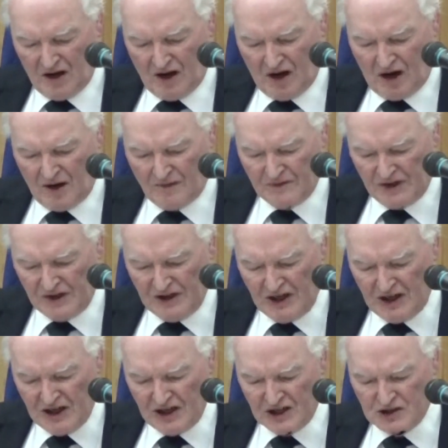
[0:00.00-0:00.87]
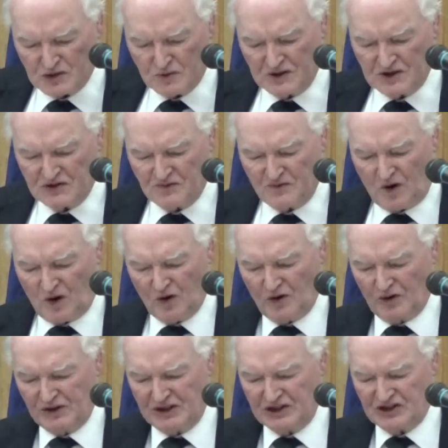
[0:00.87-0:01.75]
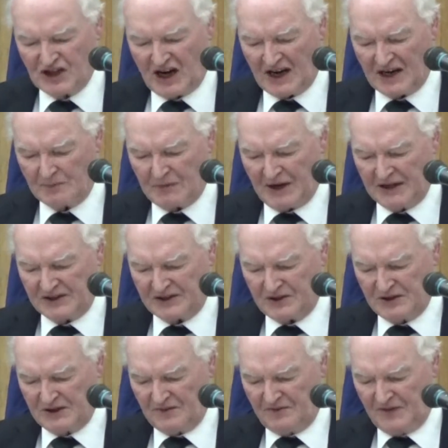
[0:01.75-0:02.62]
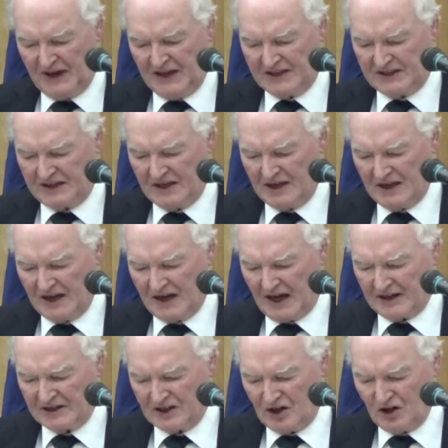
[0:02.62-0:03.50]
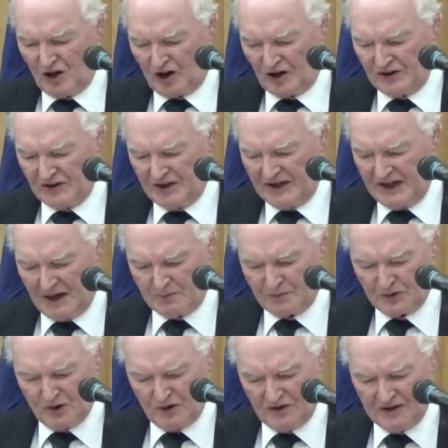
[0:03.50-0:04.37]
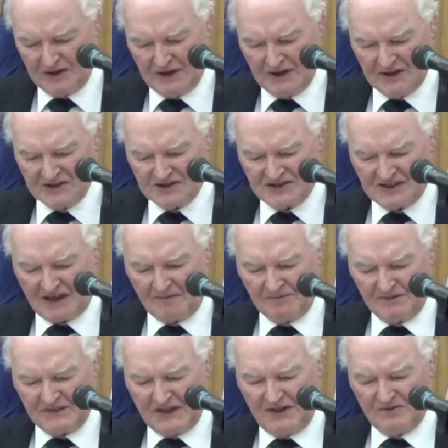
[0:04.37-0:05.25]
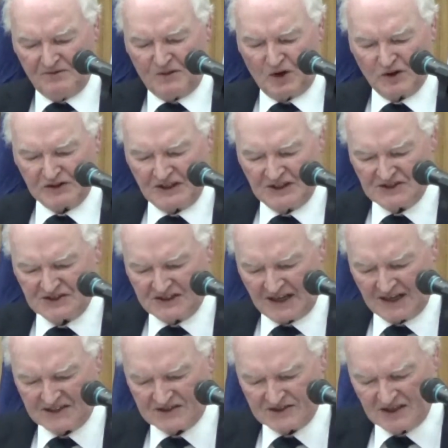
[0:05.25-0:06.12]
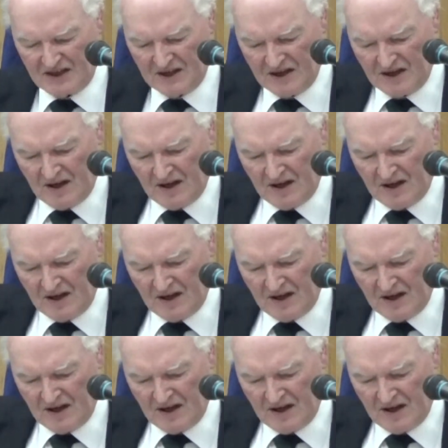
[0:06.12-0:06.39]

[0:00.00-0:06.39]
of the years which followed the Jacobite defeat at Culloden in April 1746,